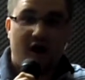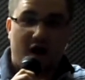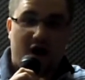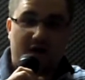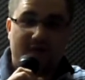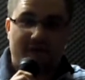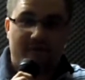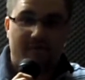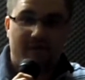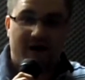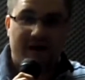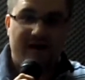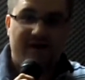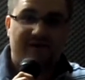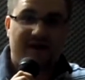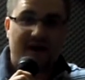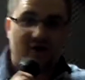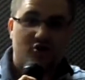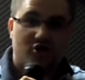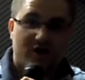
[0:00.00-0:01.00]
on the money
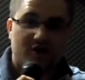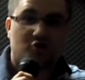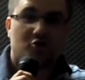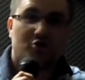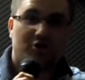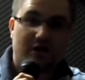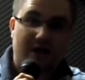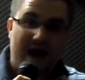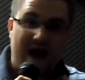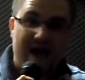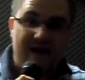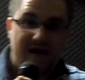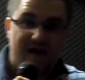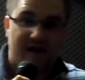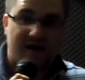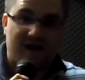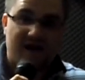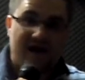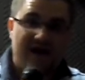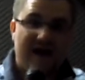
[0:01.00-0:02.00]
they just
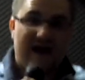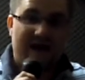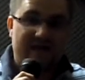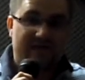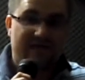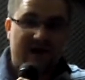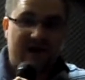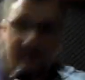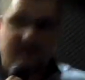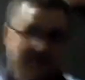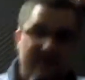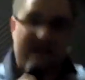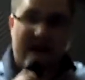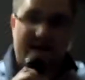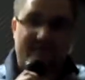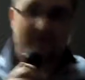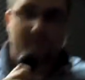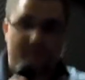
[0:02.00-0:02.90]
created. And then they have